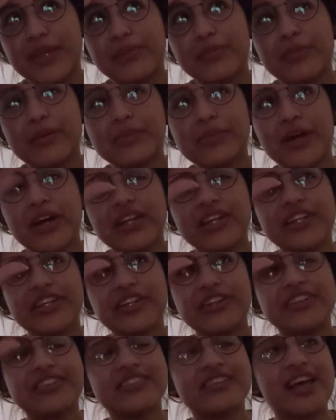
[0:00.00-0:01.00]
My
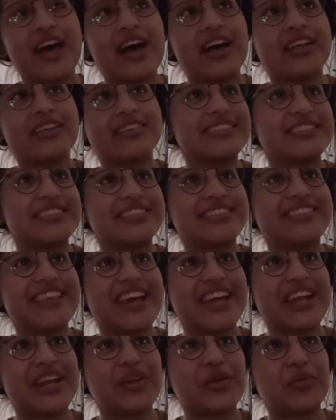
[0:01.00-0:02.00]
monitor is not
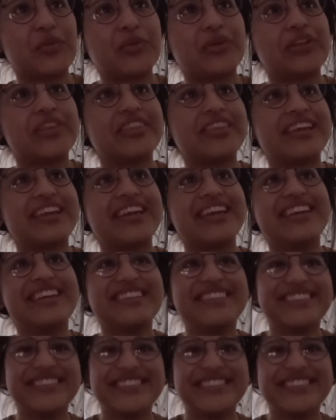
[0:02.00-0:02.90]
aesthetic worthy.